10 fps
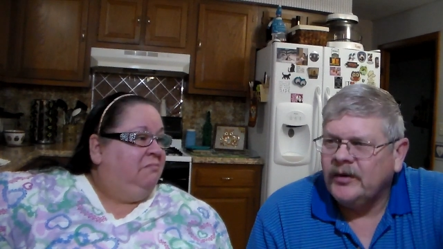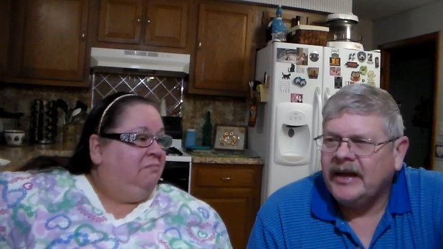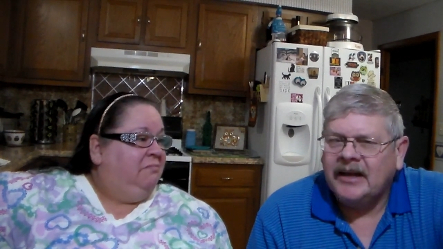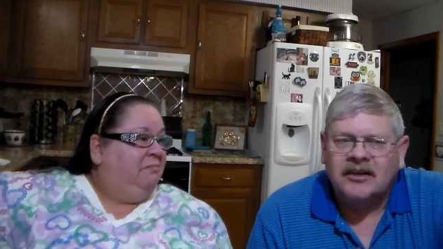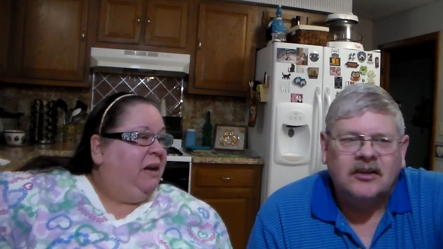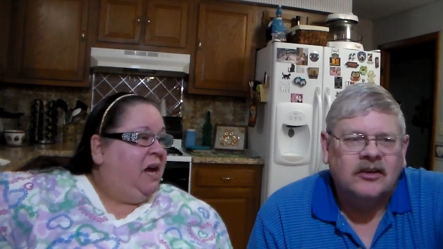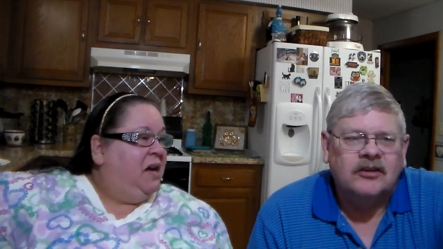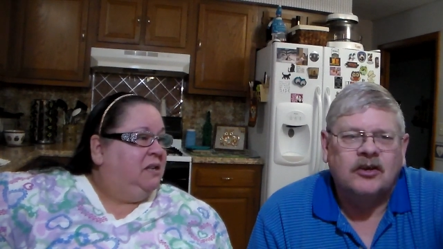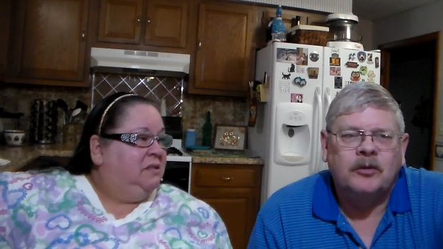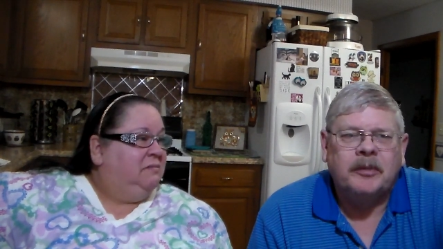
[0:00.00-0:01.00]
Speaker 1: we had
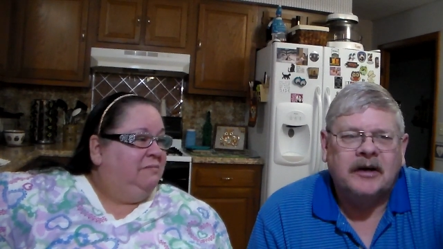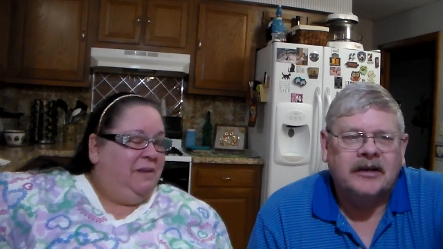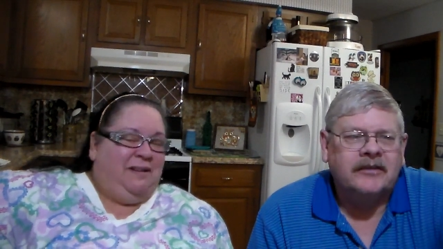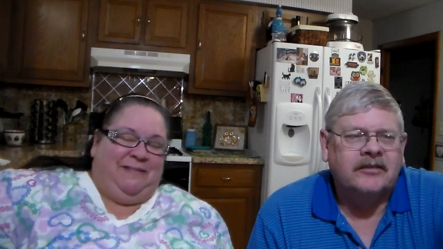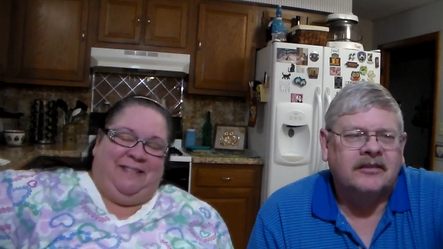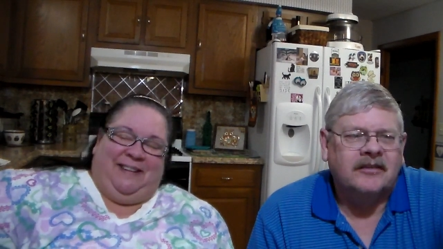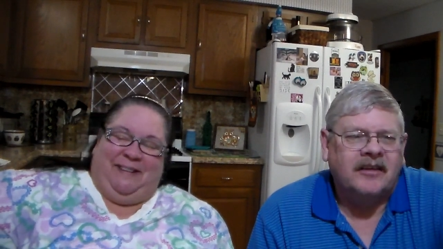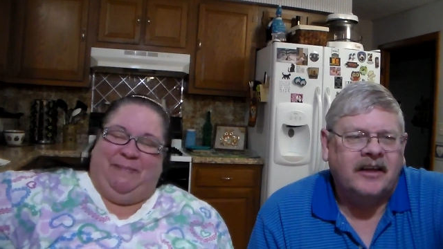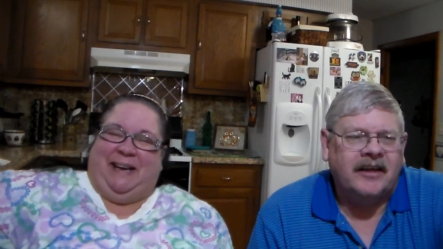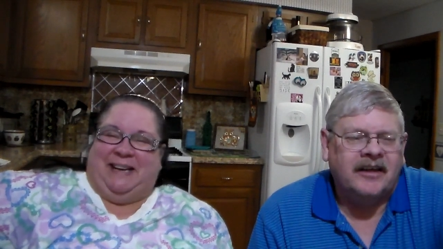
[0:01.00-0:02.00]
Speaker 2: because, good coupons.
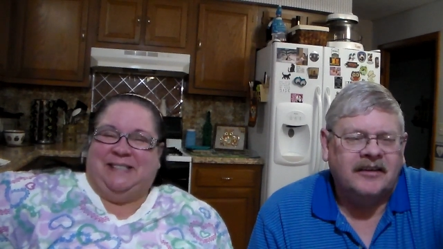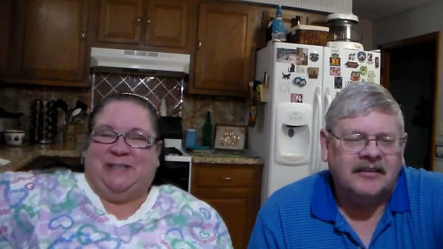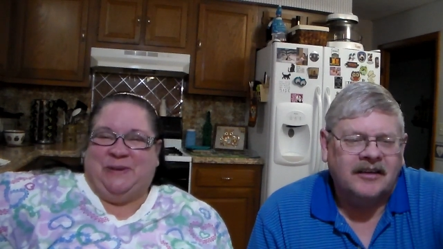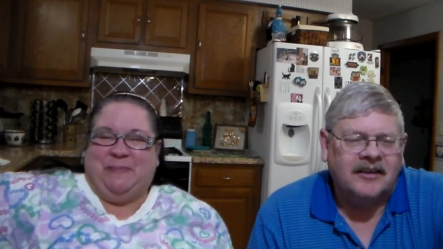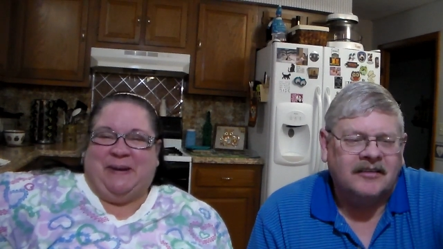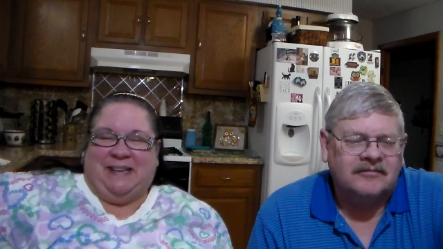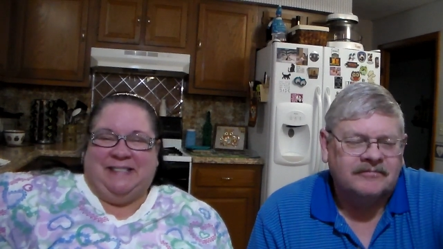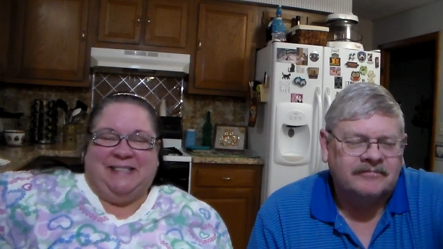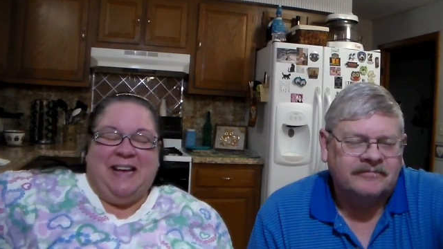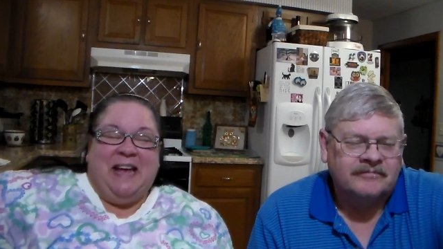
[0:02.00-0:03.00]
because and,
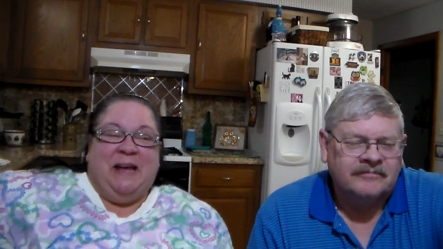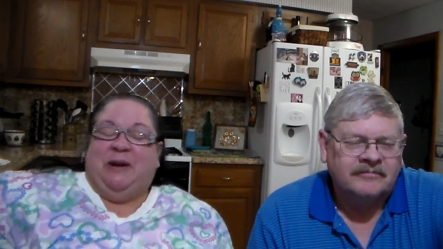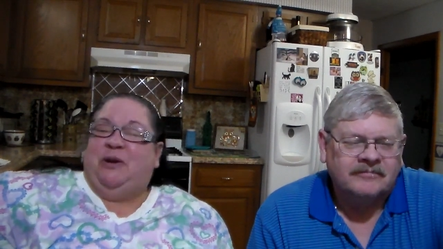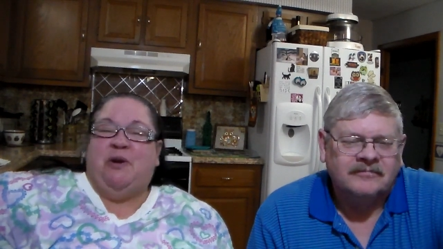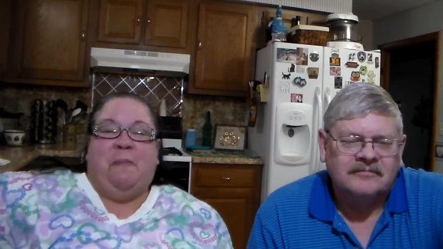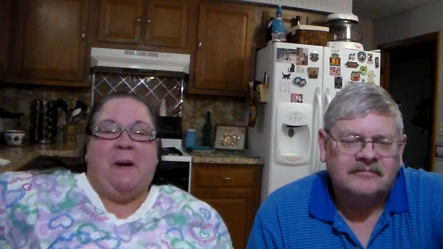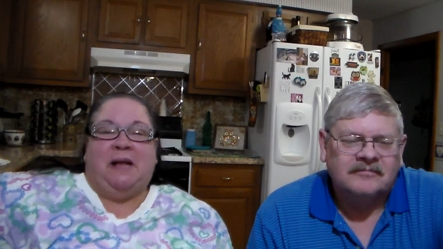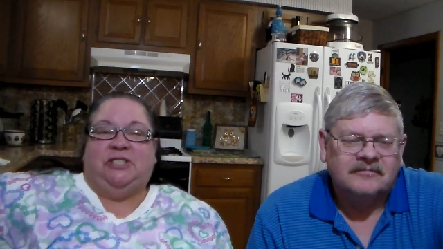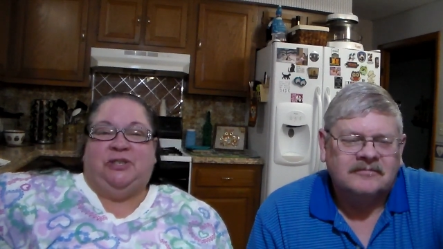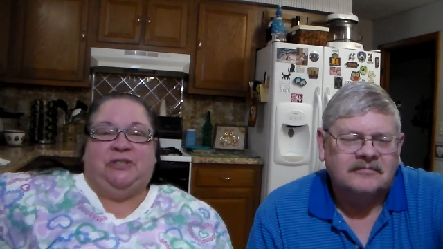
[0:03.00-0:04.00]
coupons, yeah.
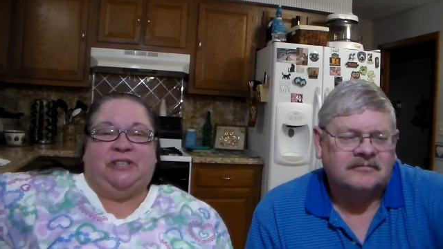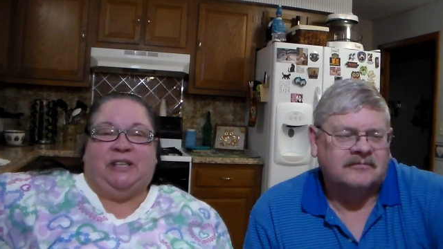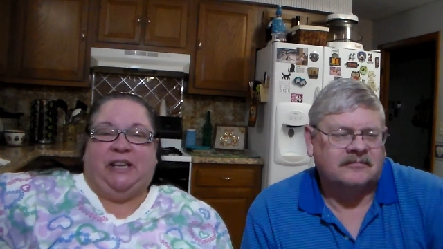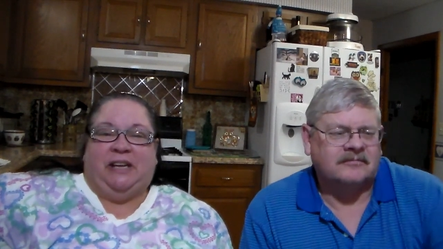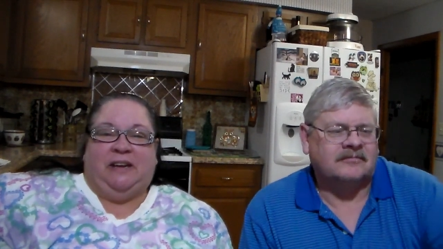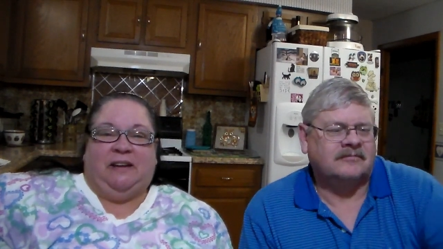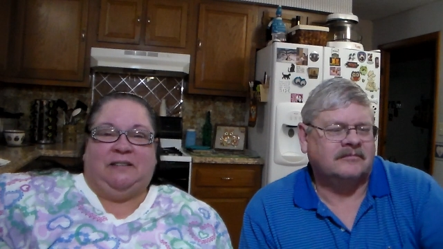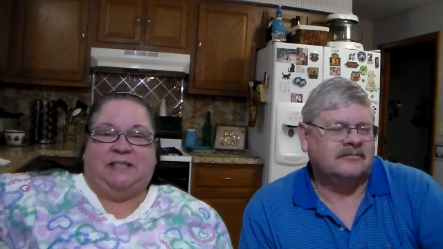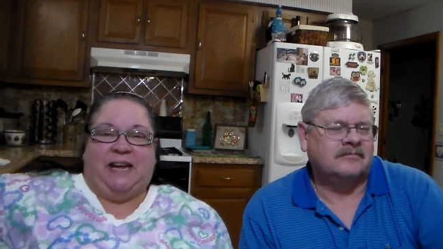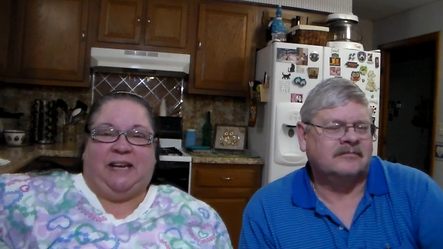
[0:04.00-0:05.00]
coupons usually
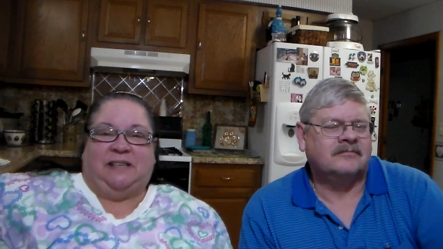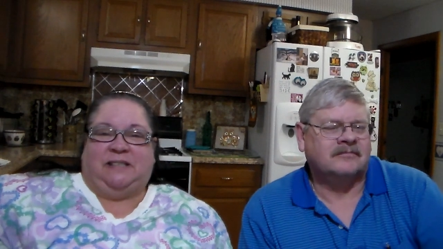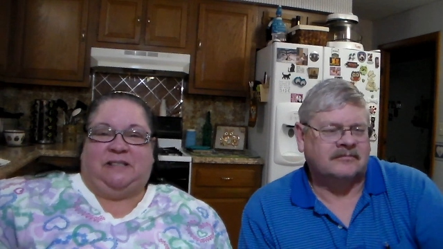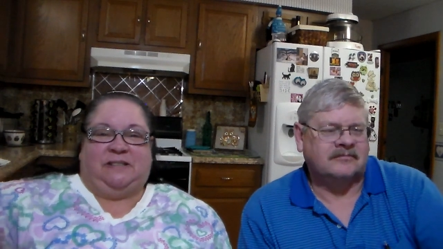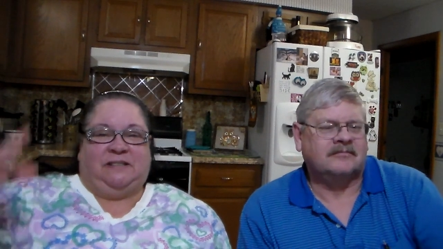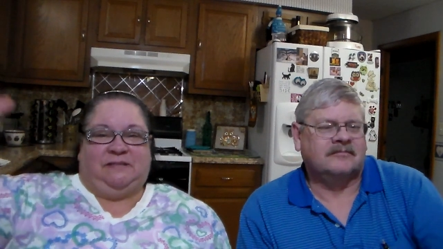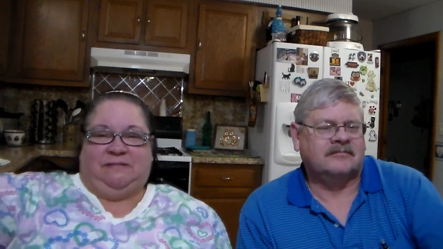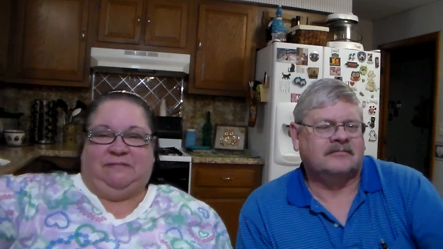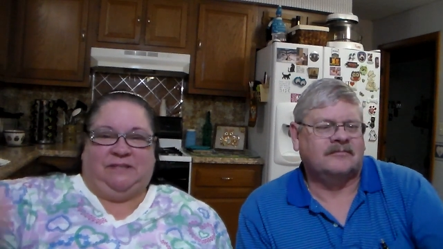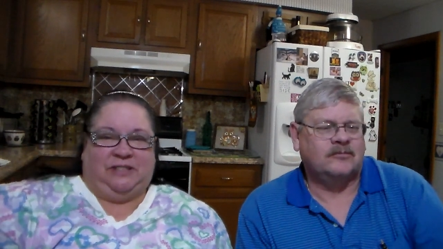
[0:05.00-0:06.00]
take us
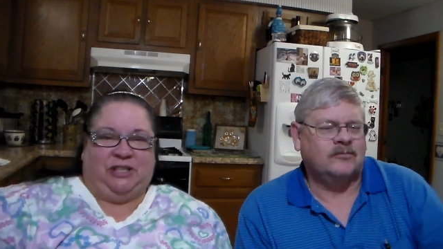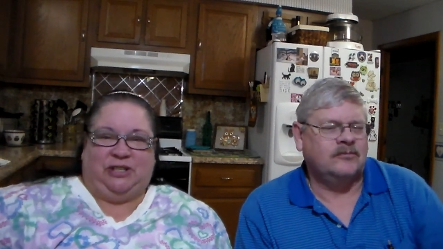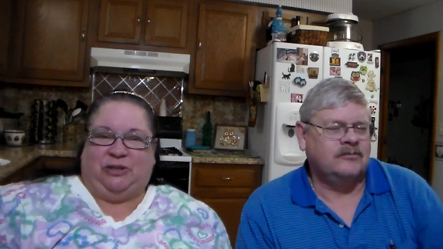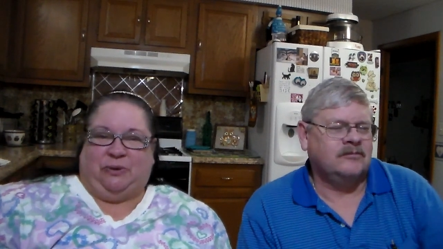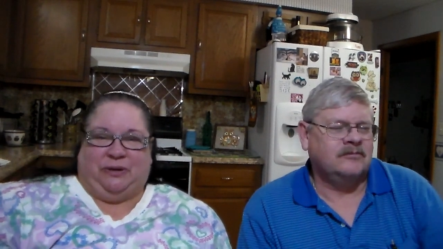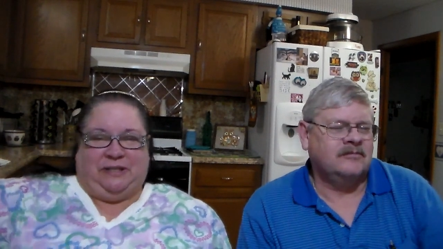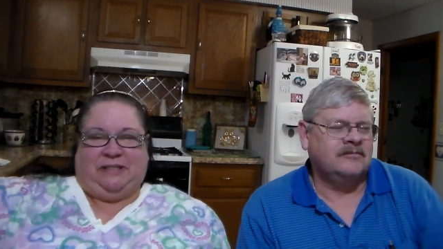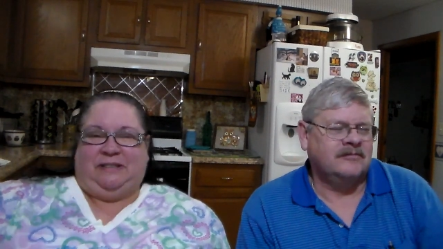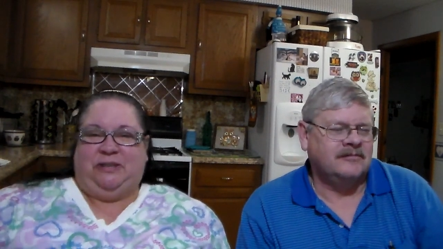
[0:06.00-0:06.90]
to the stores.